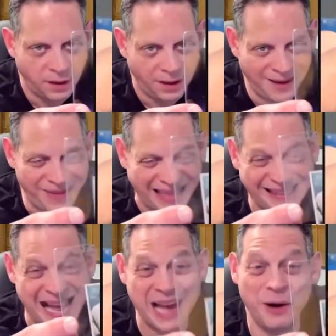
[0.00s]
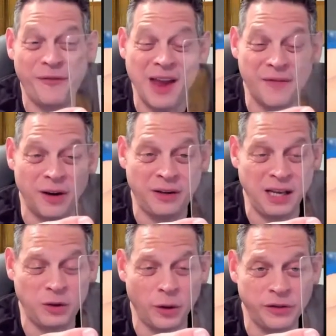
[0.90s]
If that's not your favorite
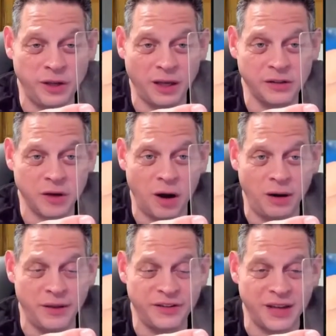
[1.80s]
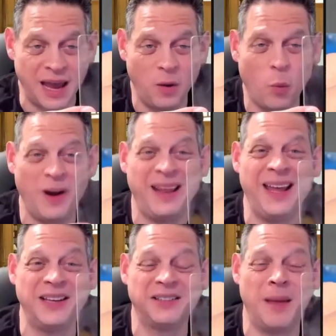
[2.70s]
T206 card in the set, what
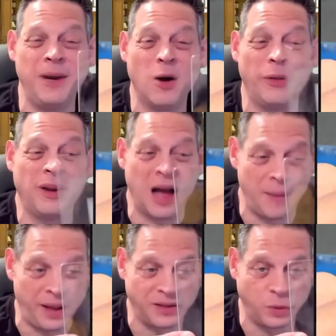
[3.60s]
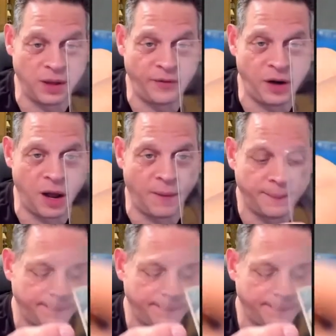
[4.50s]
is? Let me know in the comments. Would love to know.